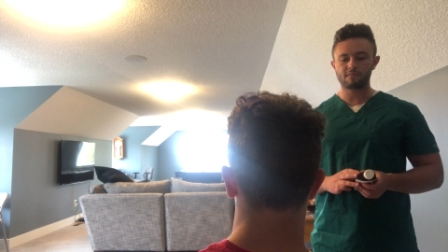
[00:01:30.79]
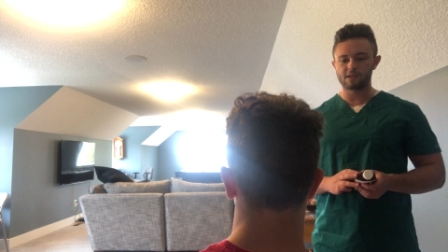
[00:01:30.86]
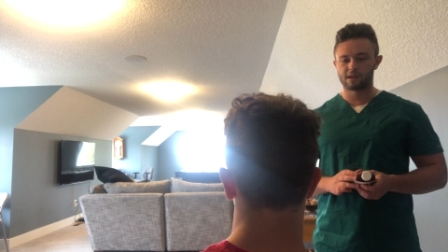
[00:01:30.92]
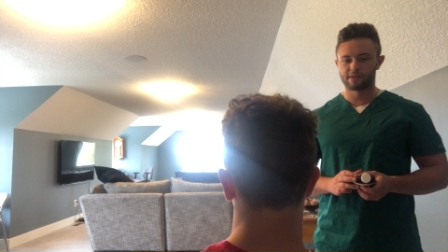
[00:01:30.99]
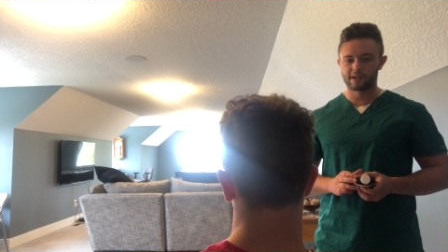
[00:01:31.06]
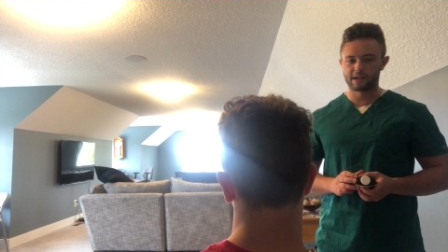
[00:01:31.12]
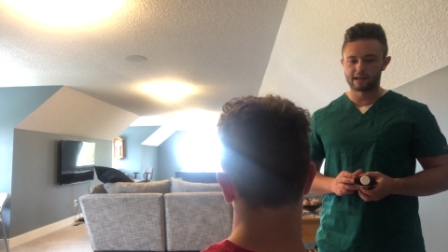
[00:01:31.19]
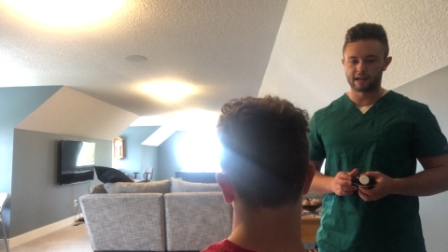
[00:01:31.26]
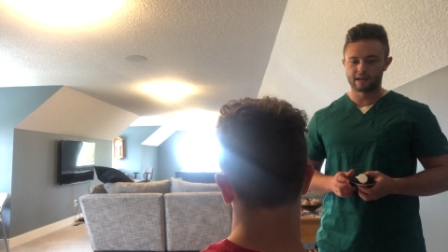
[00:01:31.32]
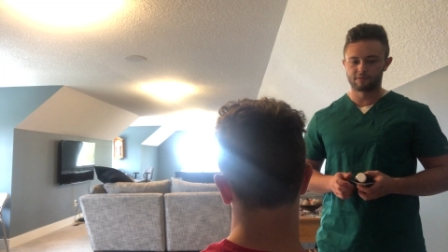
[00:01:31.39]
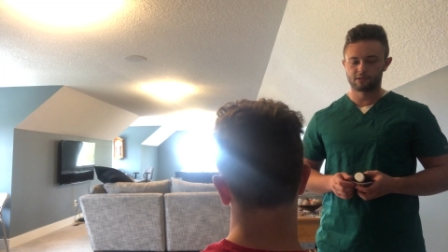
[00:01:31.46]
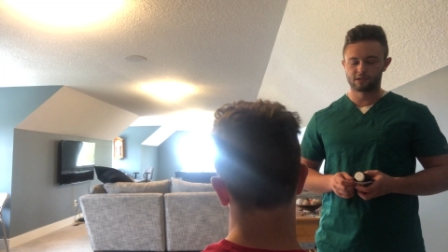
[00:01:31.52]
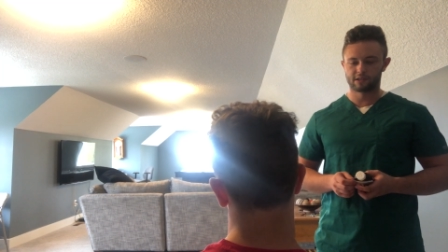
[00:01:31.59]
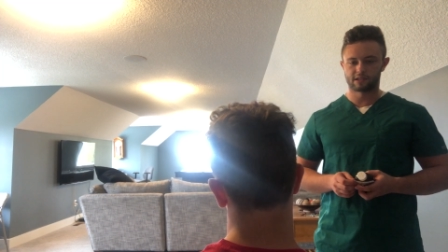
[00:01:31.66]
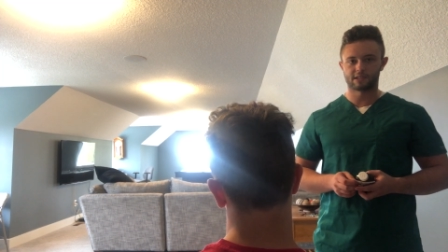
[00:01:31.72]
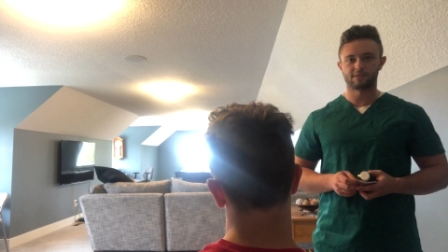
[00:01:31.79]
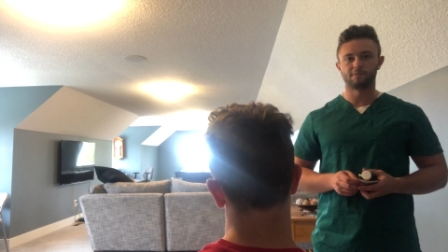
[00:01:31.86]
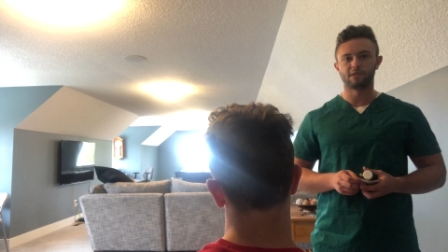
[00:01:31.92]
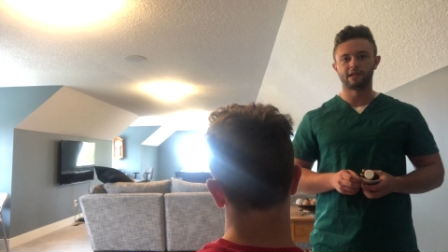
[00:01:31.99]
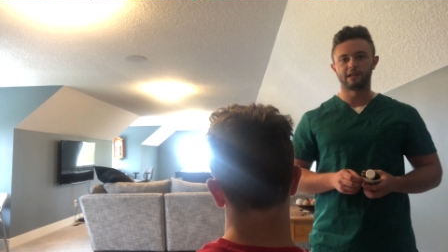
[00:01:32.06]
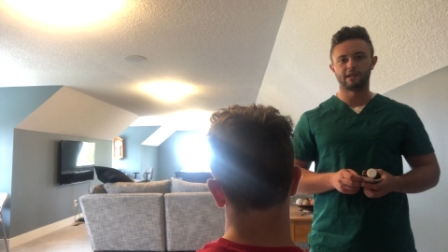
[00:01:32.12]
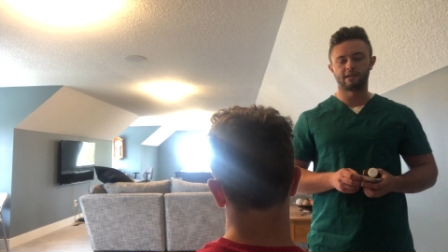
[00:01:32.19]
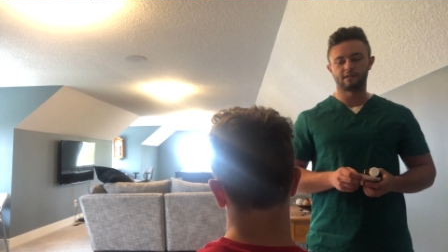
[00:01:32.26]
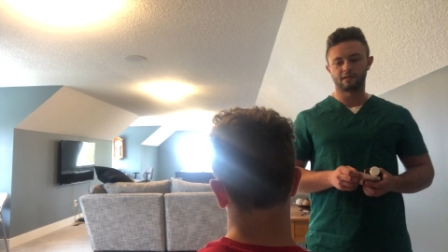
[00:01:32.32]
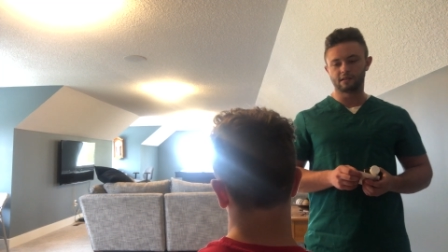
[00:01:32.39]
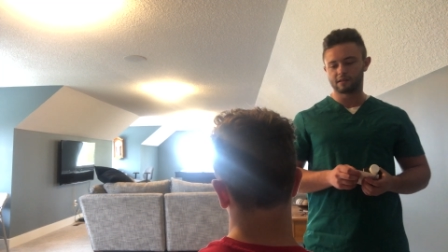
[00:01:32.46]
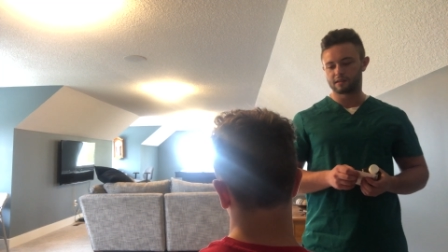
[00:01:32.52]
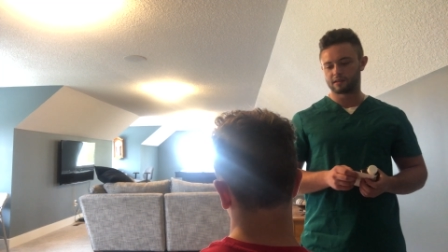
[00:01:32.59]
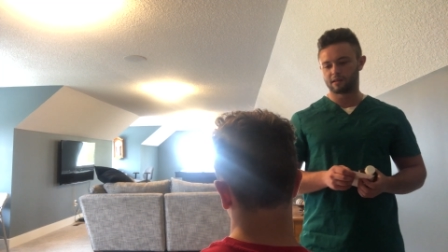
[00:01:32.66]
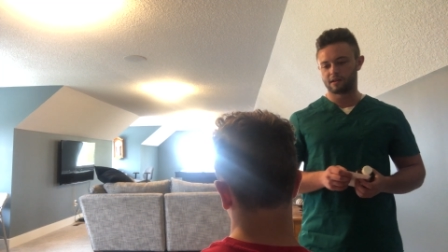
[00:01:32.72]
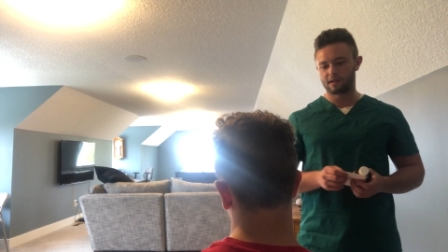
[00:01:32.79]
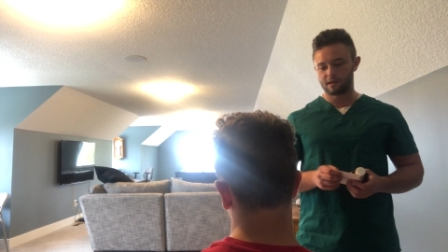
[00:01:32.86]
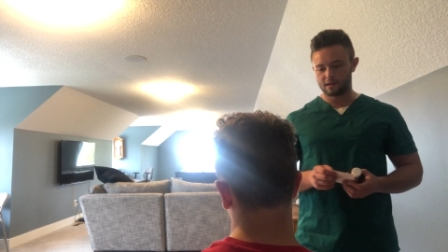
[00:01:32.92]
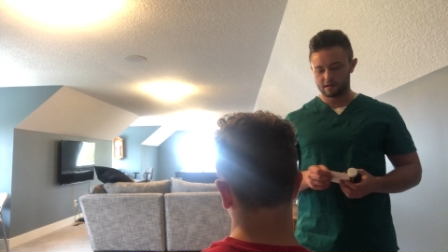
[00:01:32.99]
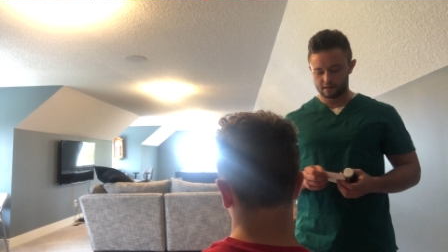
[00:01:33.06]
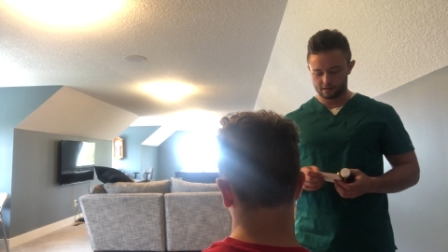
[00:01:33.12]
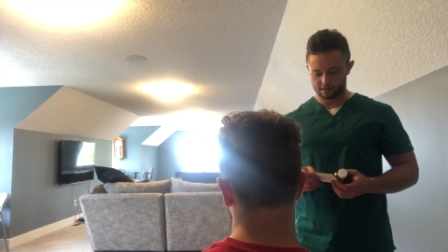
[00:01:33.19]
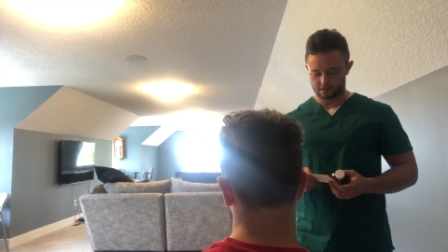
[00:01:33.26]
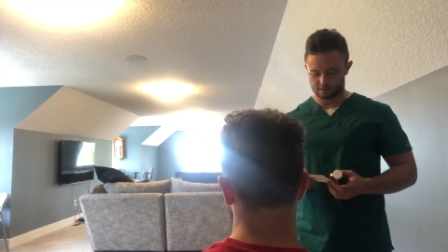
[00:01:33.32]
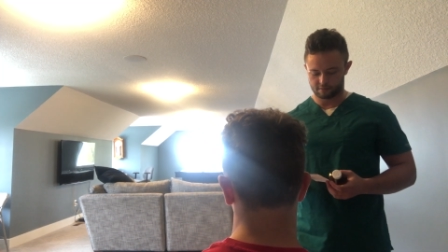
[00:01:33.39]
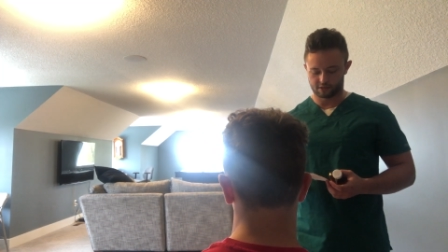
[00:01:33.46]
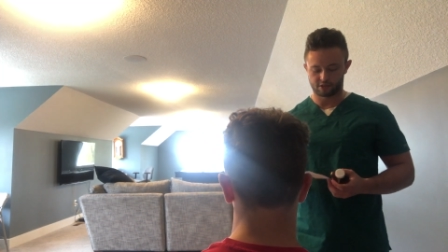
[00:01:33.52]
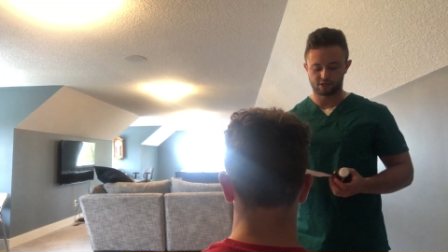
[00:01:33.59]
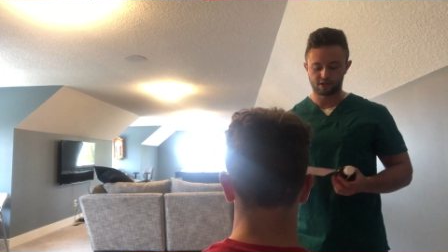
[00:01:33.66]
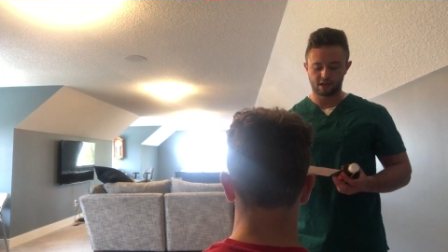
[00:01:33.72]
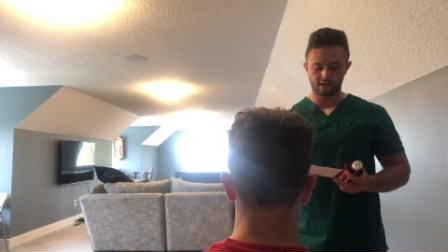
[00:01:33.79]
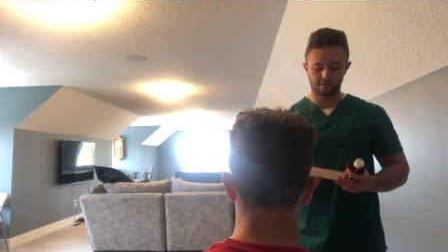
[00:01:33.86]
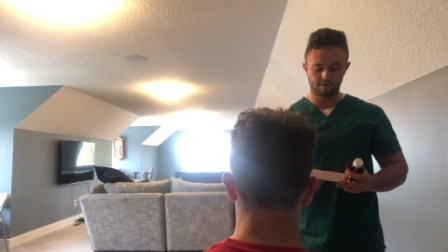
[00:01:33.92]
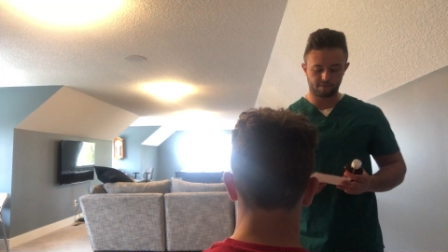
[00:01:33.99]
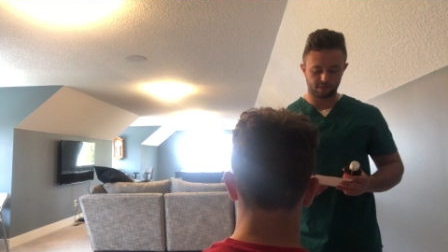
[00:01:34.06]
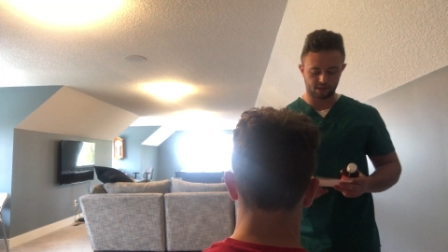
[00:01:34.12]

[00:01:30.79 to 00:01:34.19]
And then I would explain the drug.